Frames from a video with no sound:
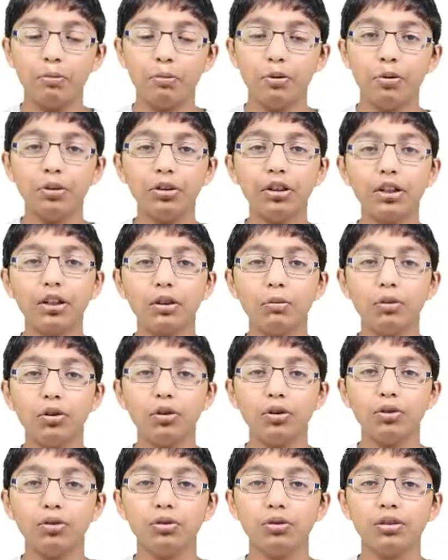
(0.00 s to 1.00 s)
Importing the
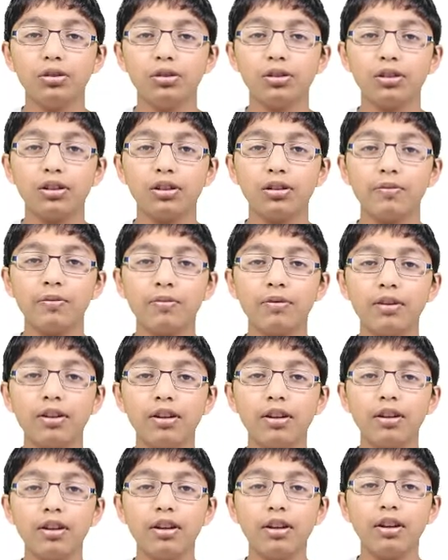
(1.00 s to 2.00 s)
modules.
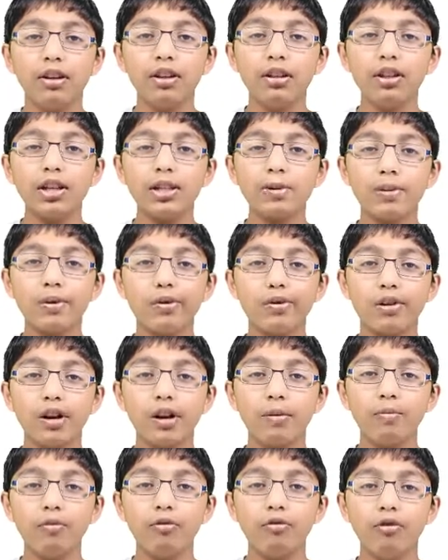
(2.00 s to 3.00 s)
In this
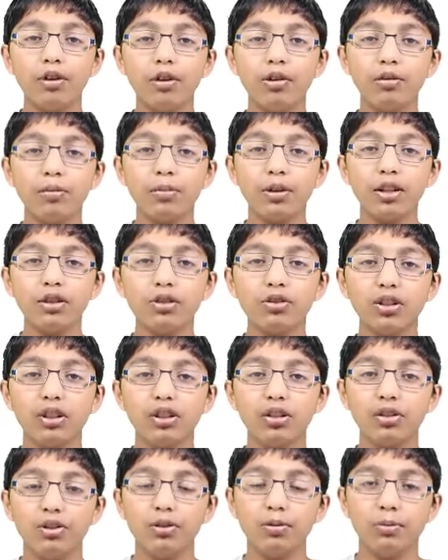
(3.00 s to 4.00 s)
program, we will be
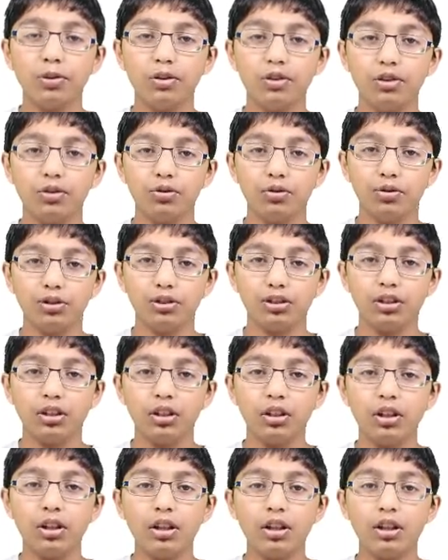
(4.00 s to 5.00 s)
using two modules,
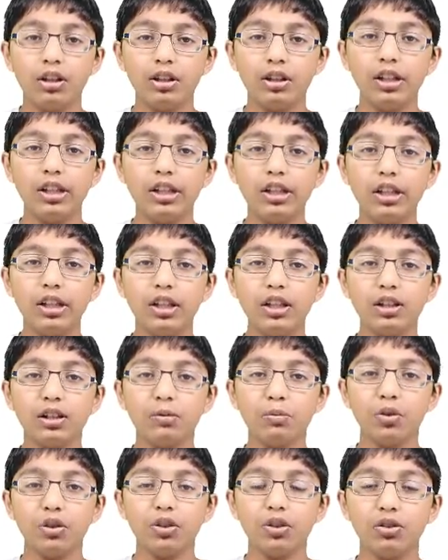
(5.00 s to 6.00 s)
the
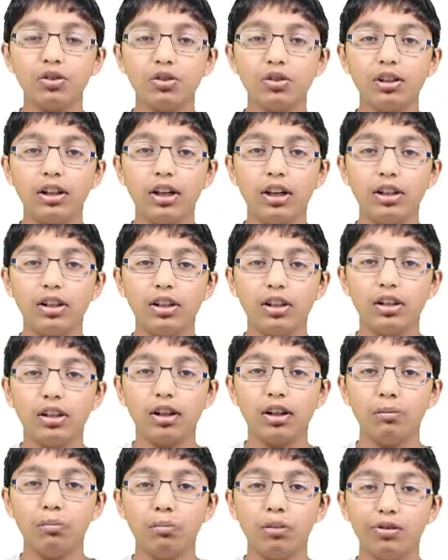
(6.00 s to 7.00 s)
tkinter module and the
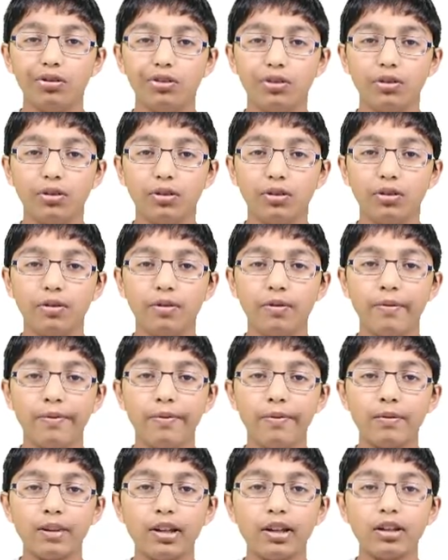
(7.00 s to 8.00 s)
time module.
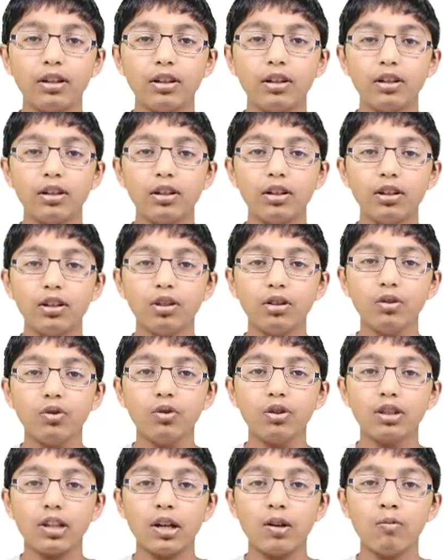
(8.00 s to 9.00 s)
To
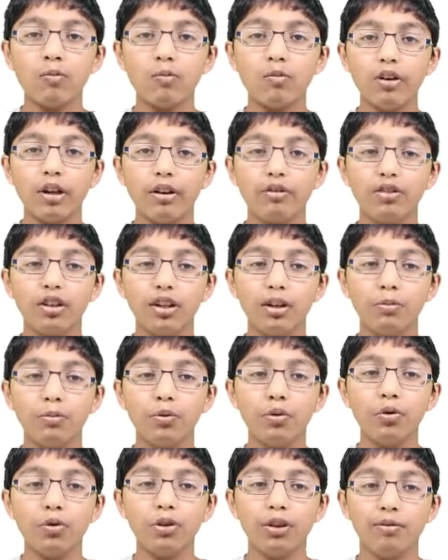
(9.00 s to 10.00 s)
use them, we have to
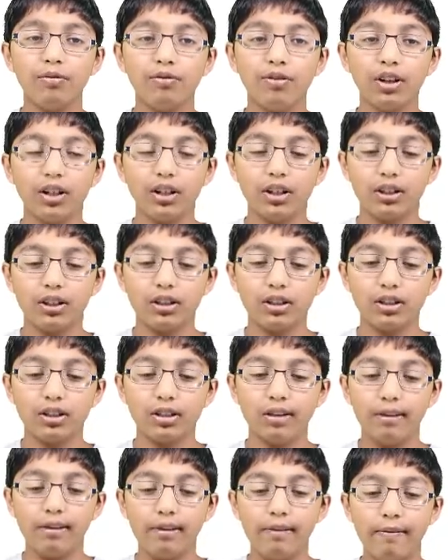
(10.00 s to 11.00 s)
import them first.
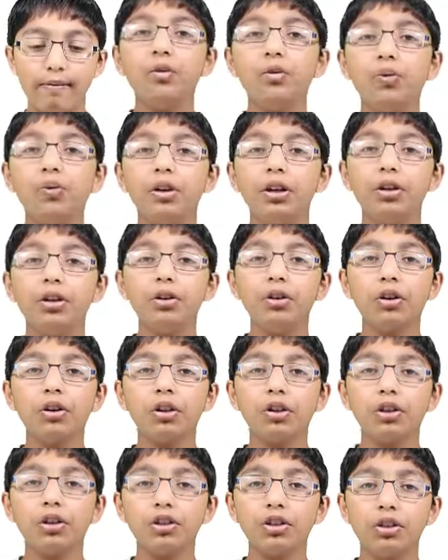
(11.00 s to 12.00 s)
We are
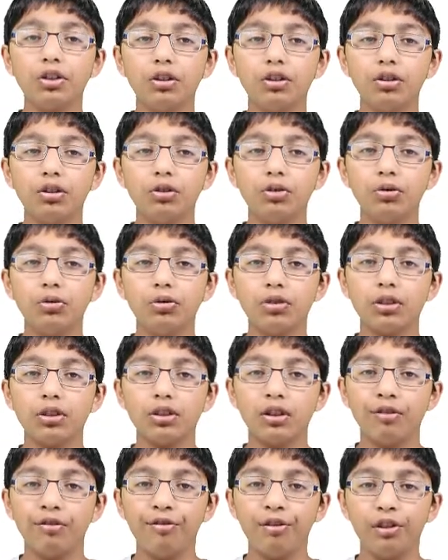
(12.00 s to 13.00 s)
not going to use
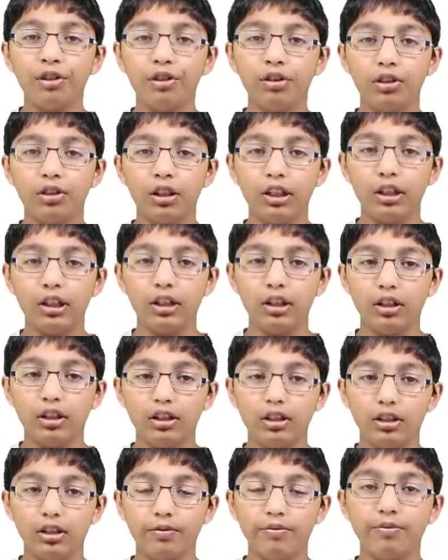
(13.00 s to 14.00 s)
the full
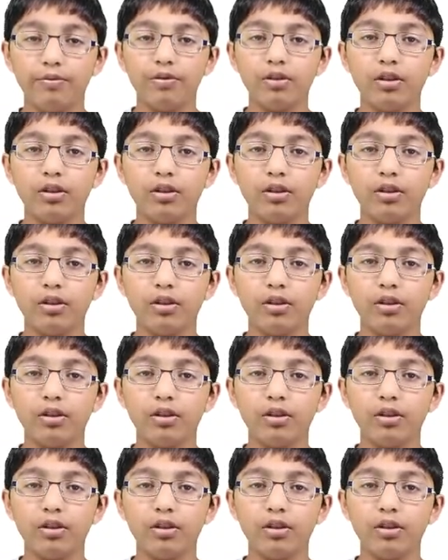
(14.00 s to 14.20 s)
tkinter.